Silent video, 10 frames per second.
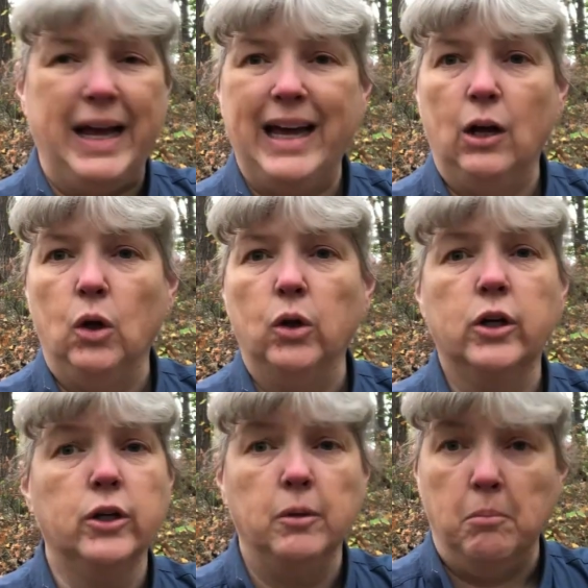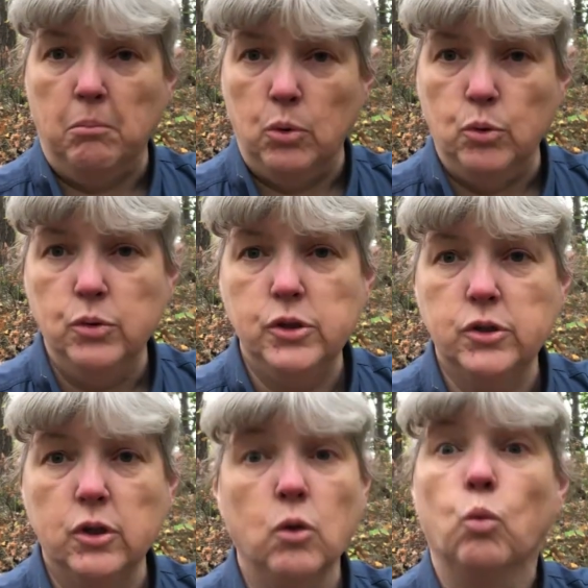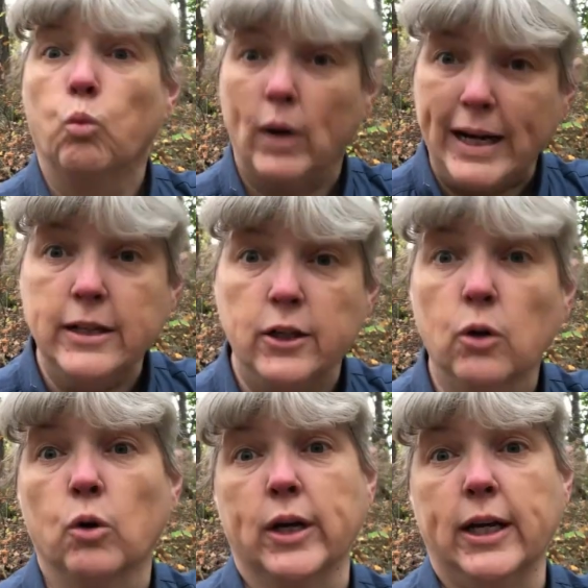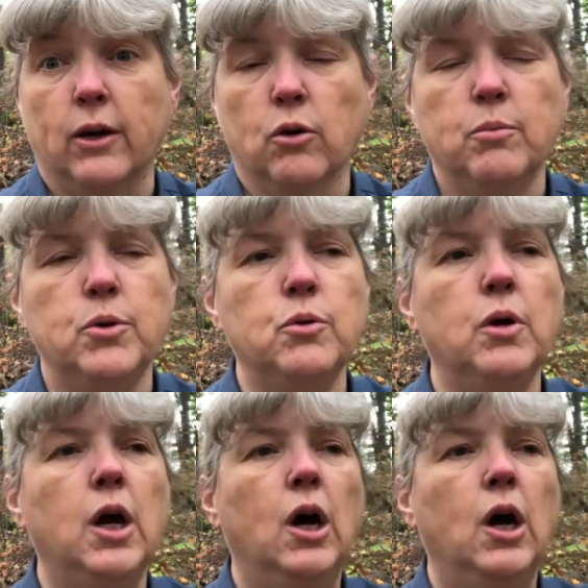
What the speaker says: elk, moose, reindeer, or caribou,